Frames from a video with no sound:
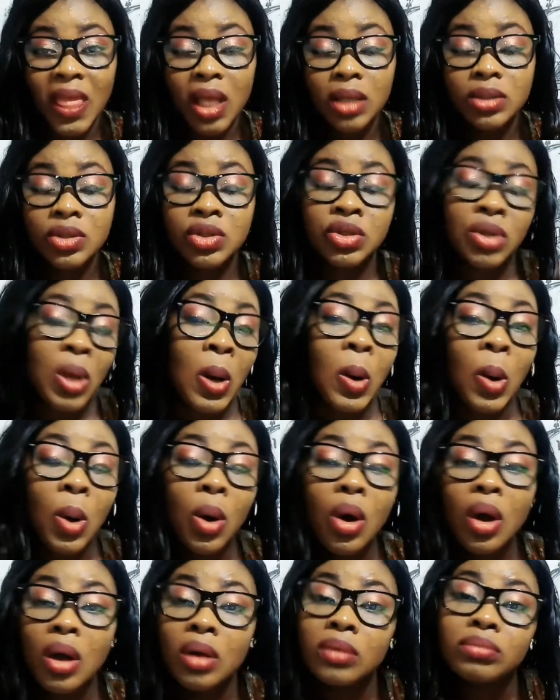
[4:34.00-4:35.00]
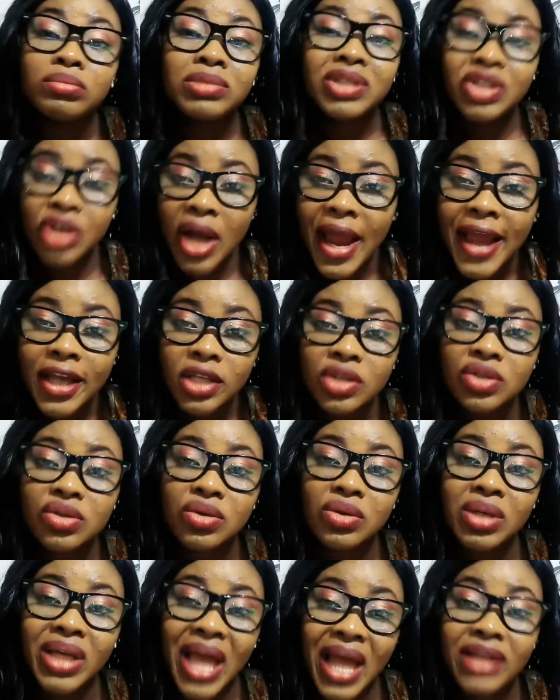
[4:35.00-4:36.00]
So try
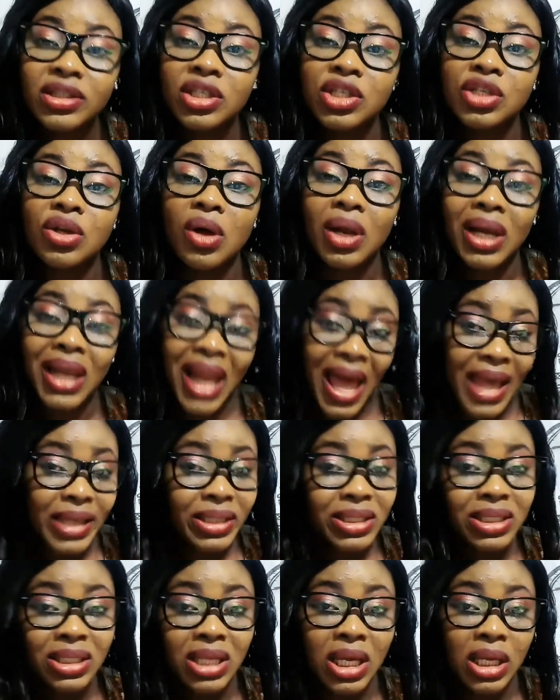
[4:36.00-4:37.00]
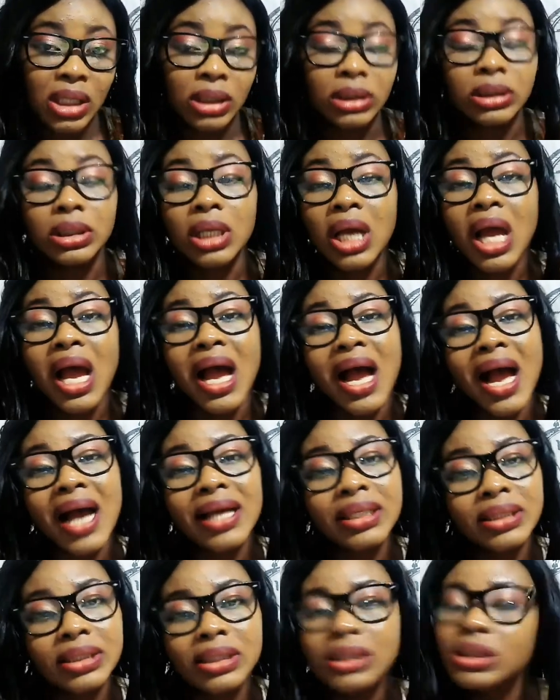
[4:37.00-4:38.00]
to get your lightning
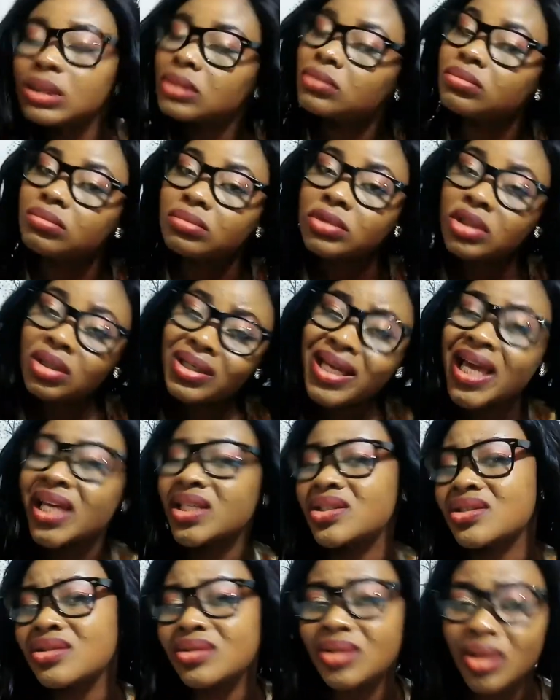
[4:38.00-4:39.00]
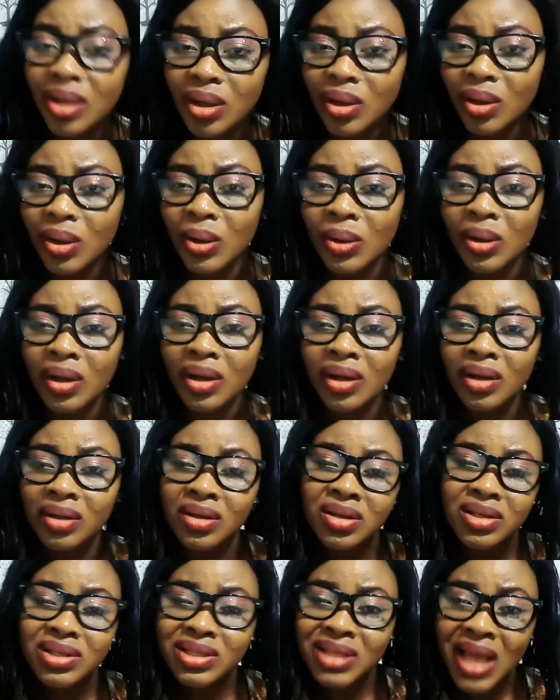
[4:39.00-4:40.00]
and you get to go.
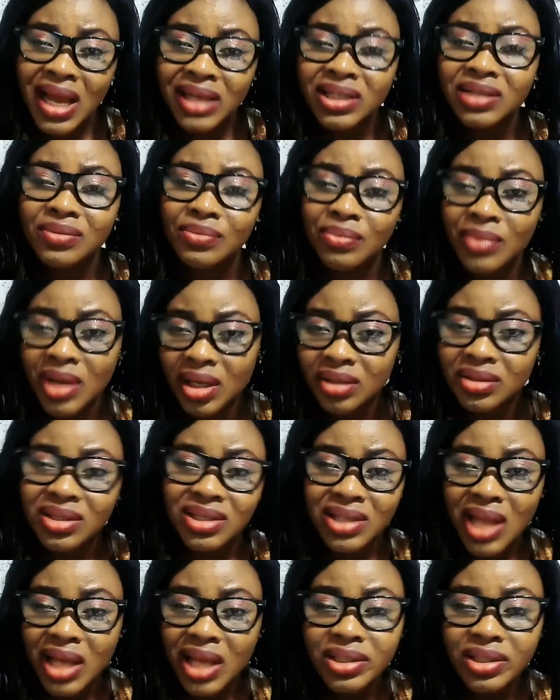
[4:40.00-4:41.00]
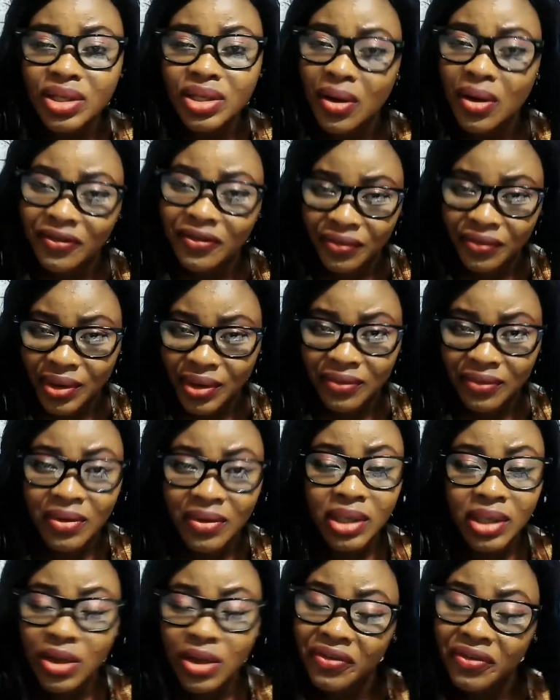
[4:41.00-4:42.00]
Start your
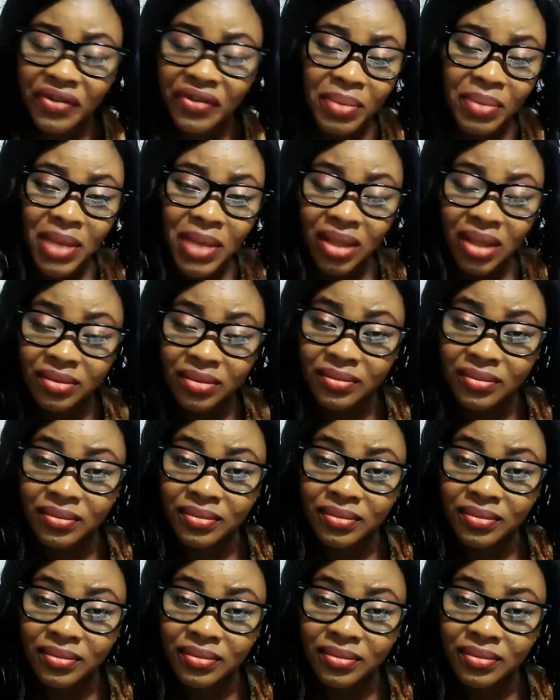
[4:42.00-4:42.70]
filming